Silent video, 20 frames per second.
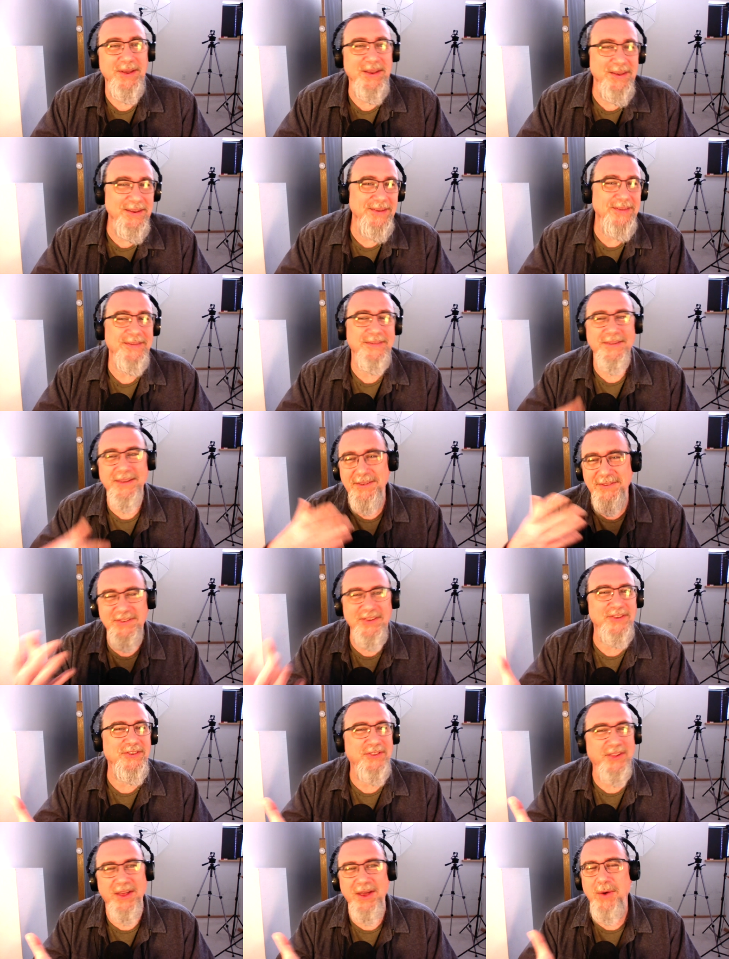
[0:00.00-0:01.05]
is
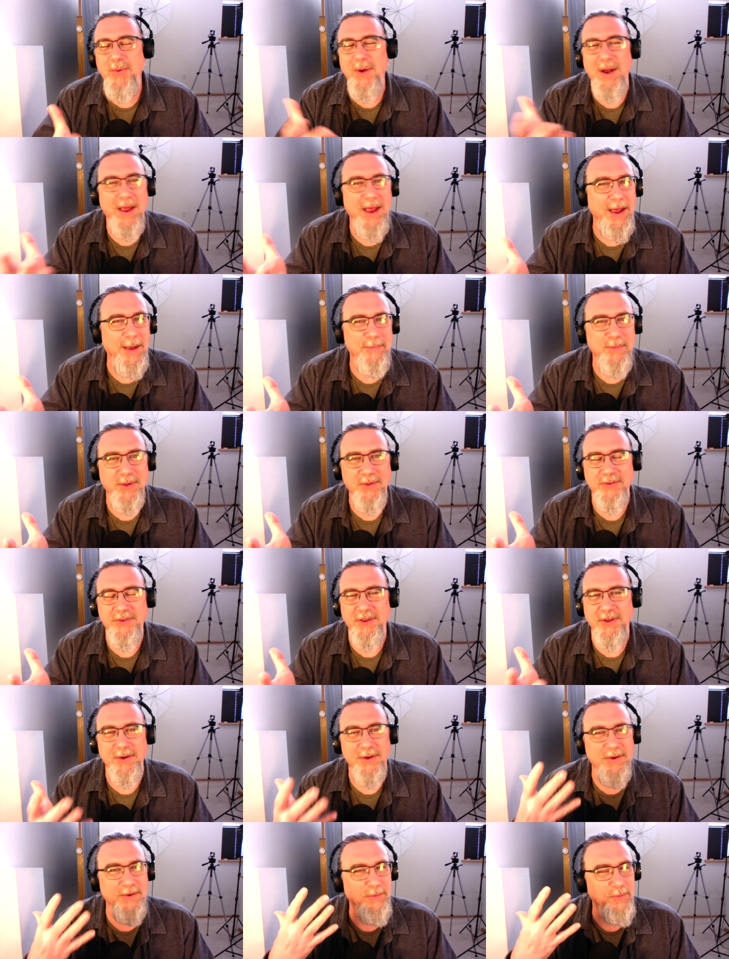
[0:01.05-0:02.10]
this like what happens
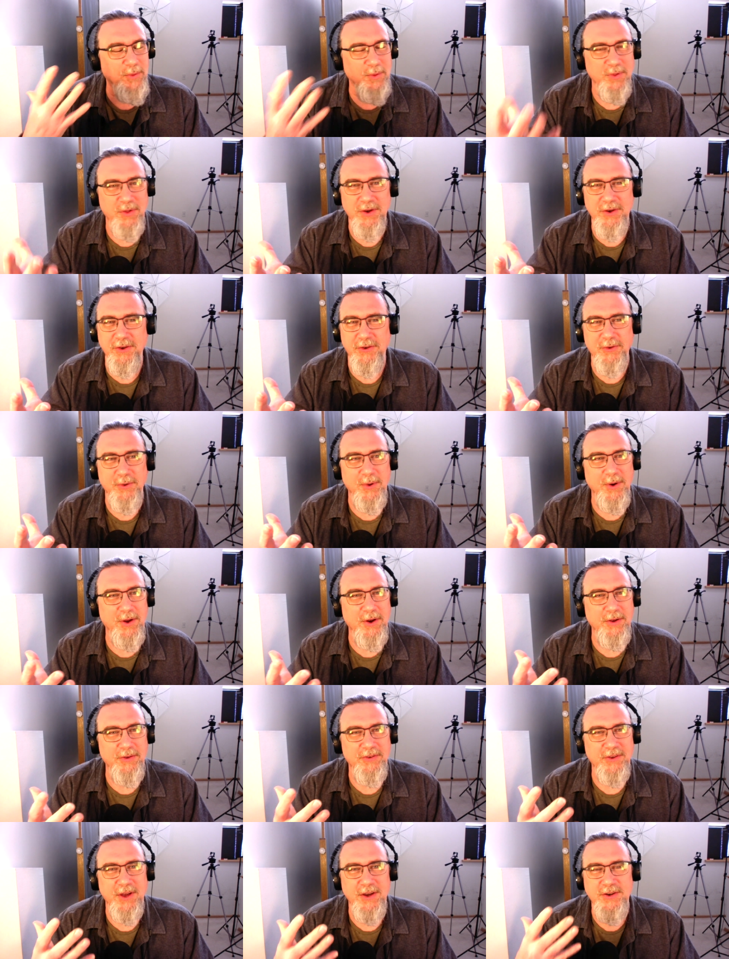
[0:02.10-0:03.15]
in religious
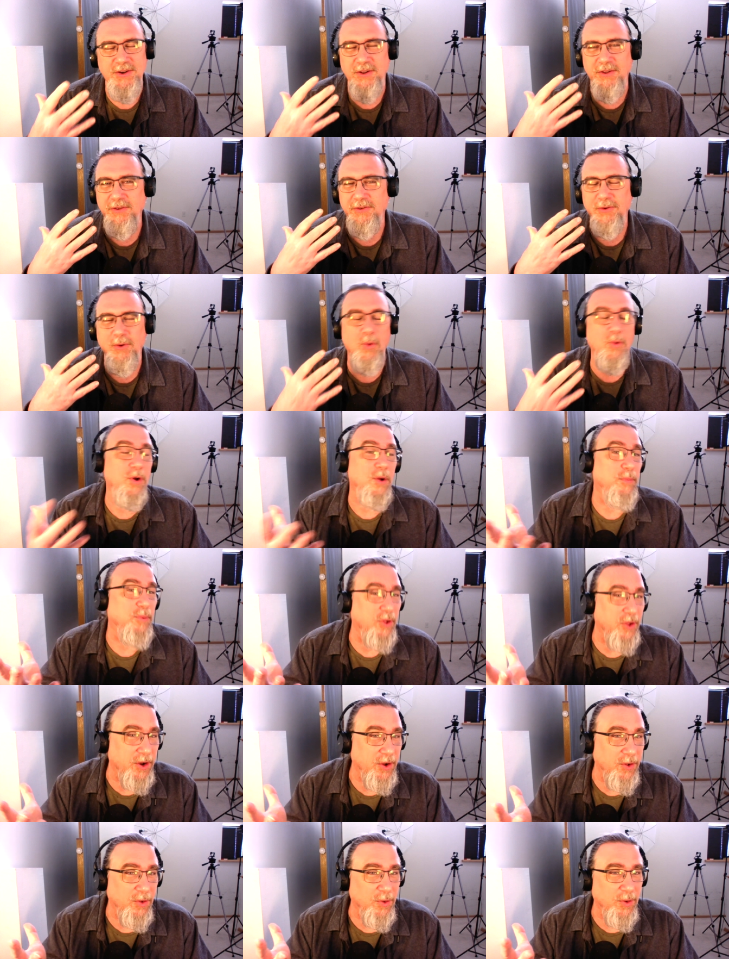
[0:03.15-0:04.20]
organizations or
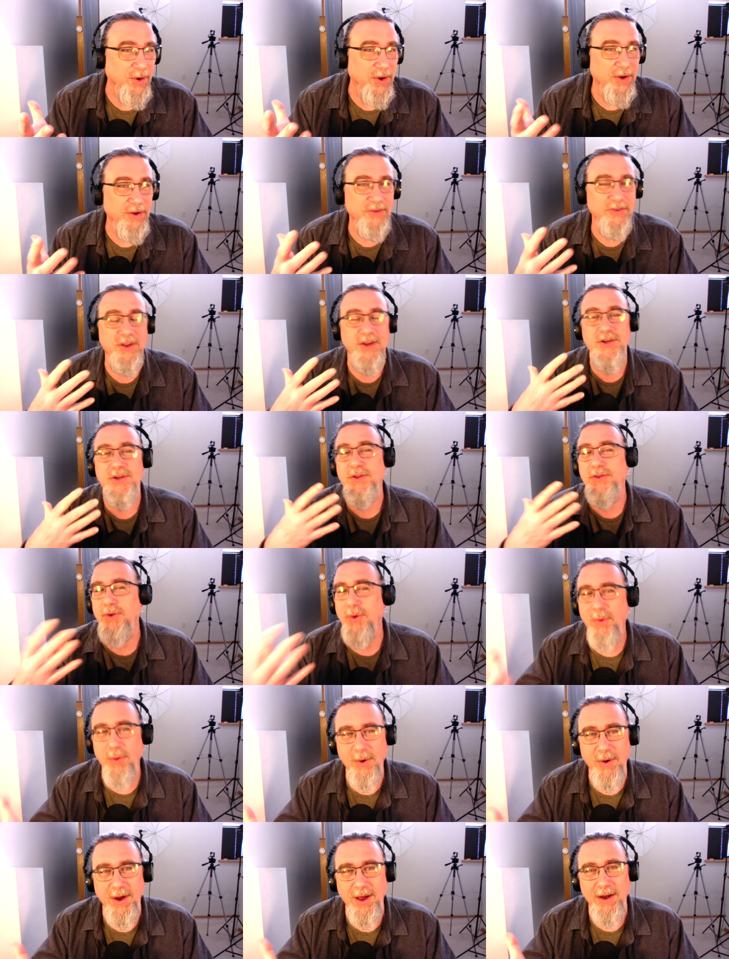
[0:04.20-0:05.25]
political organizations
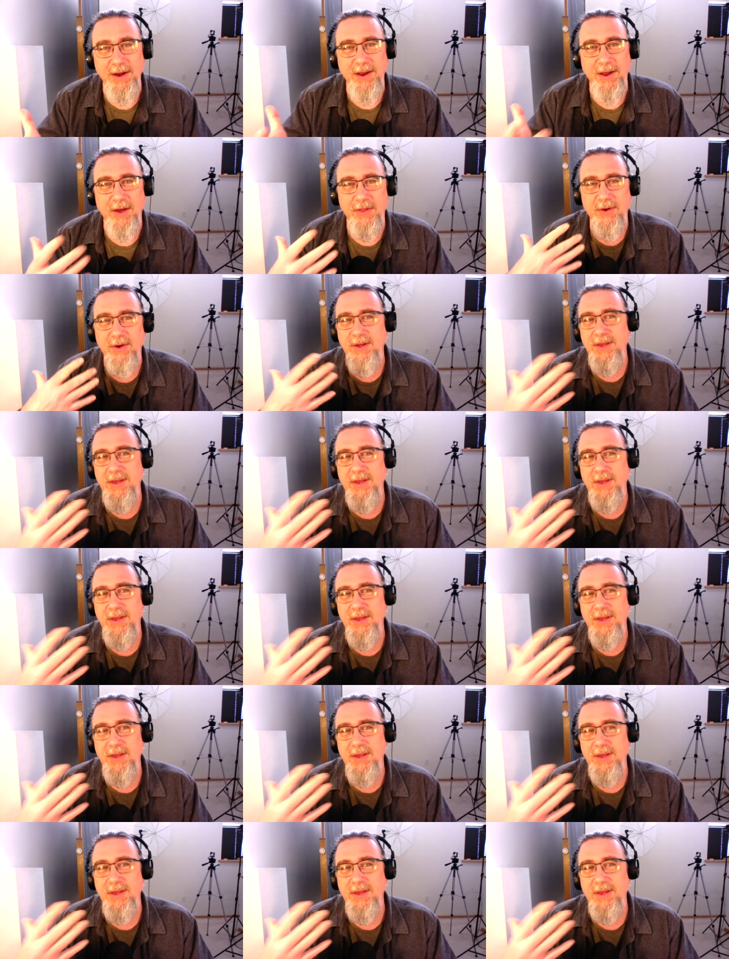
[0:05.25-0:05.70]
or any other?